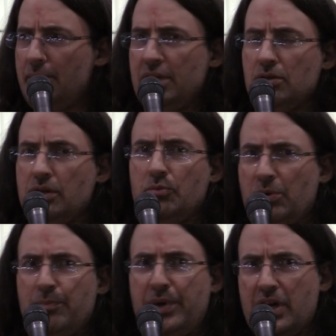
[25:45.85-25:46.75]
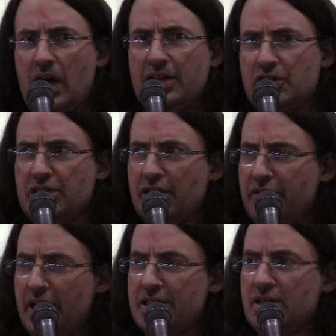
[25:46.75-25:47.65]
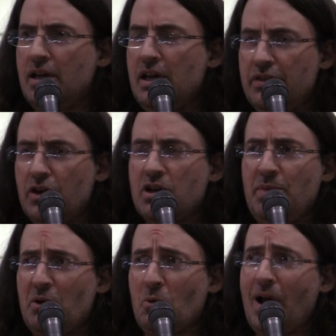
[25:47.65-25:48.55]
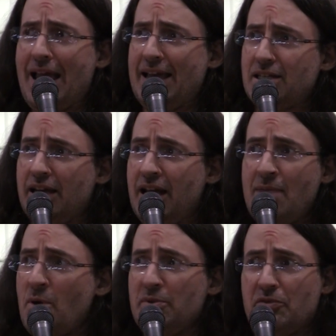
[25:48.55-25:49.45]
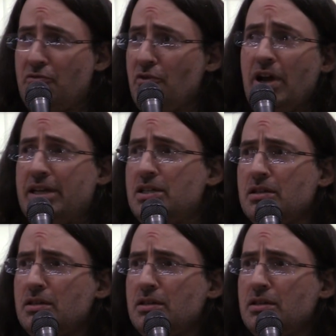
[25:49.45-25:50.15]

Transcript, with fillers: I mean, be conscious of this. There could be a riot, and I'm up at the front.